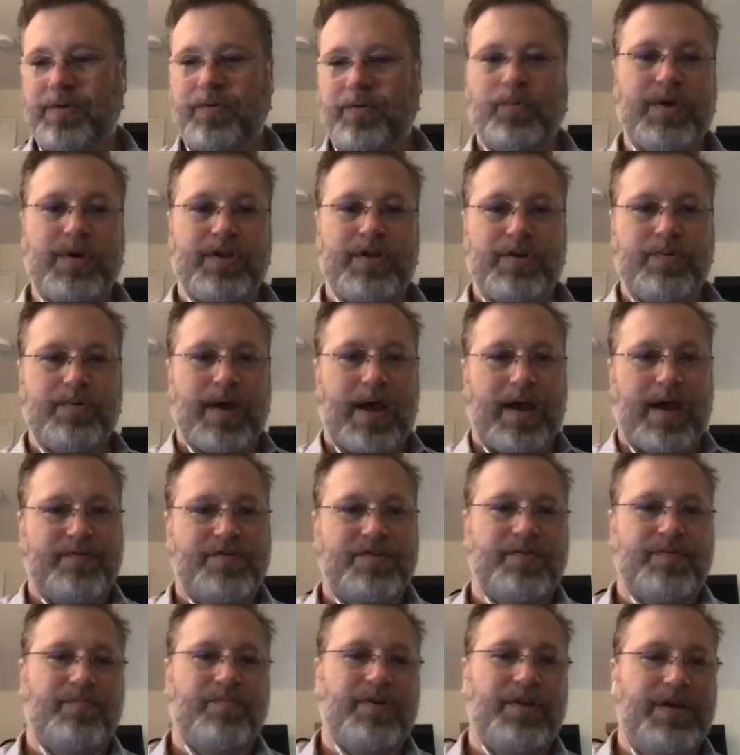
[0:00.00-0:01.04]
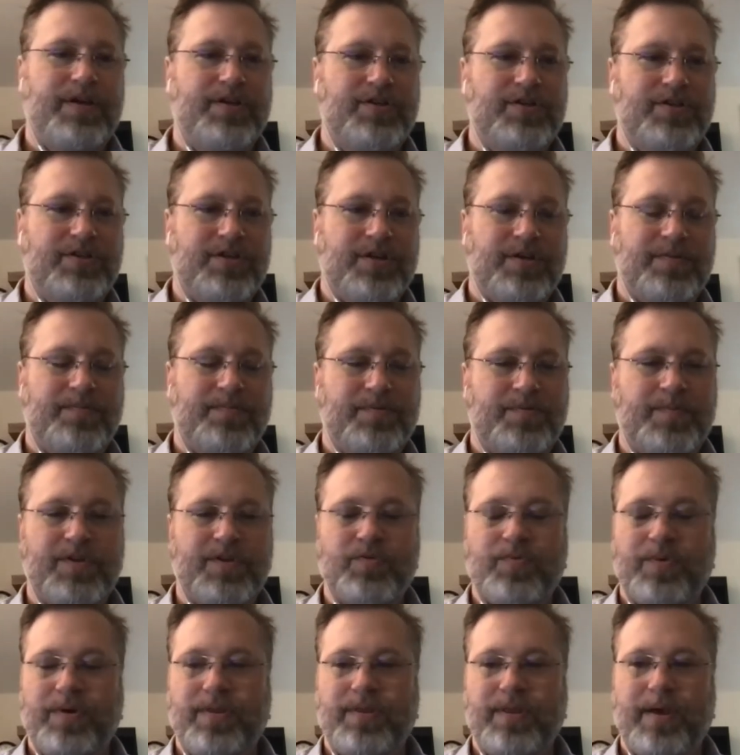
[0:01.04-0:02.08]
we do have some relationships
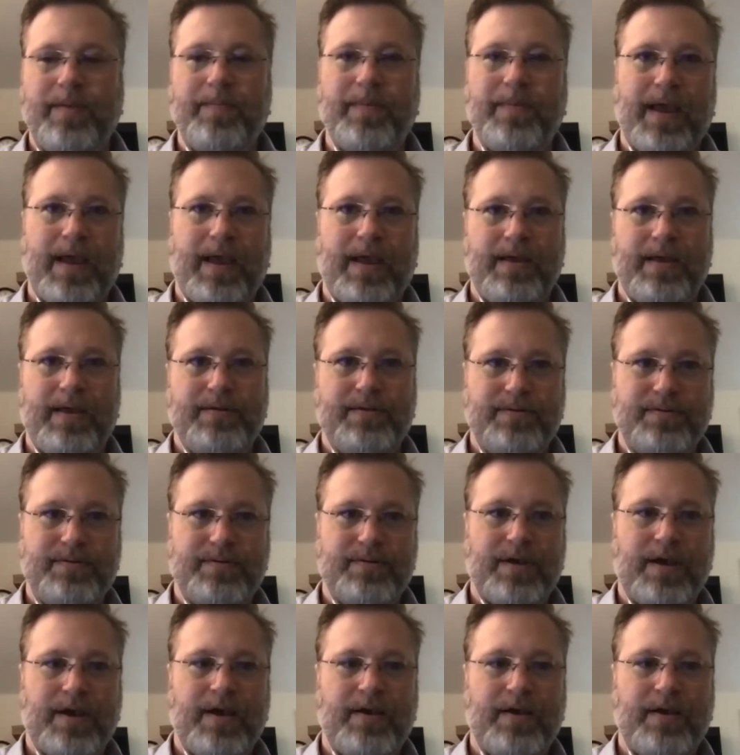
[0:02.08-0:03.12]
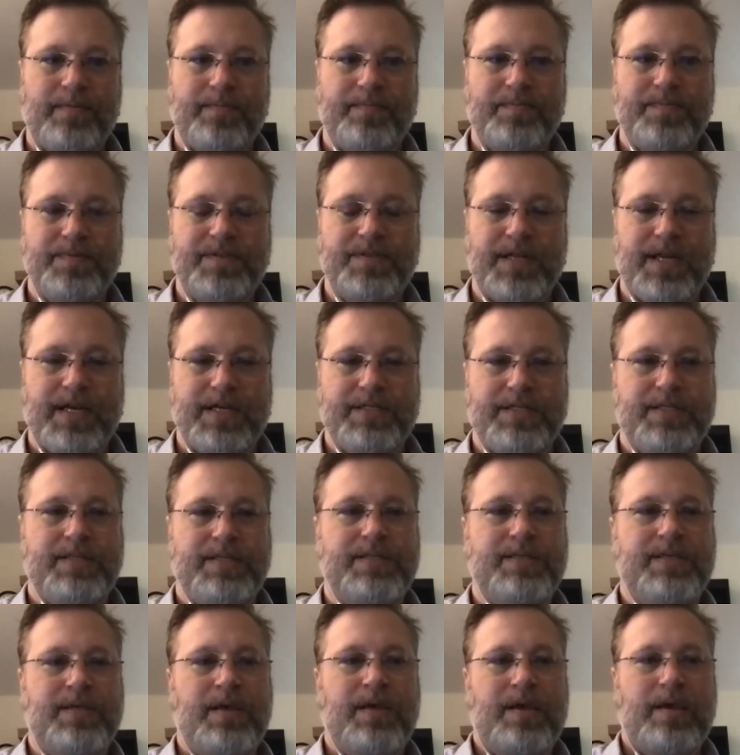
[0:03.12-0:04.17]
between them and uh,
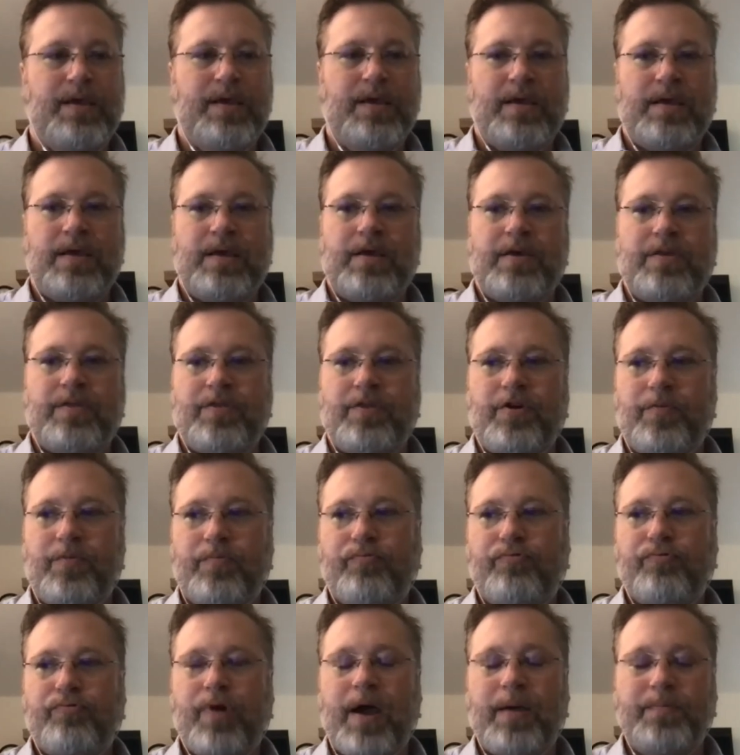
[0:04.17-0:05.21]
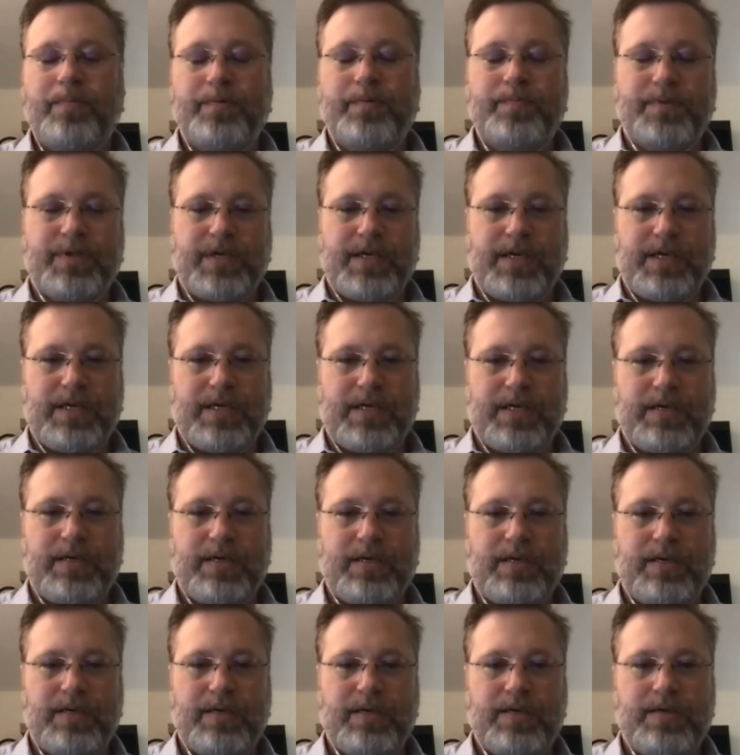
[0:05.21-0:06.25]
senescence they're probably
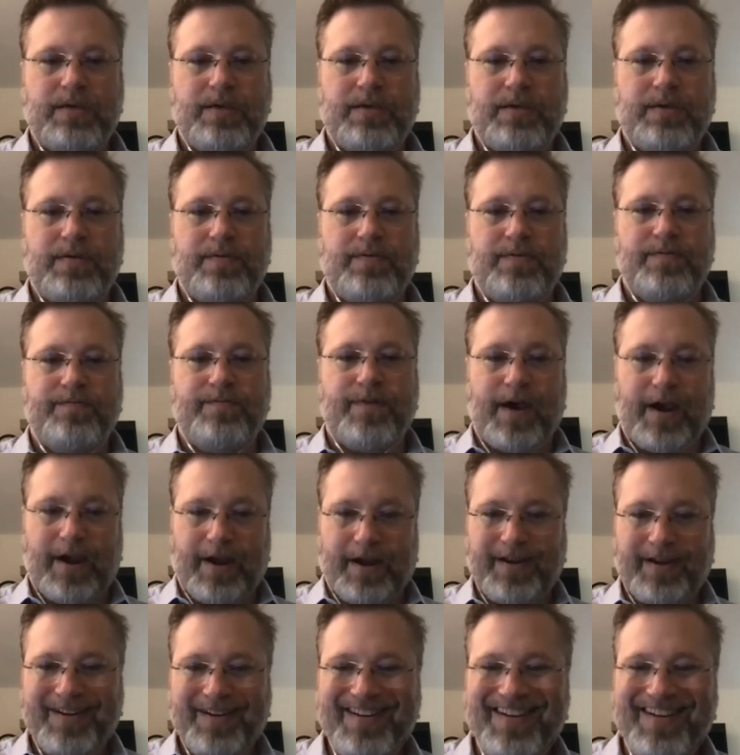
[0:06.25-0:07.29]
fine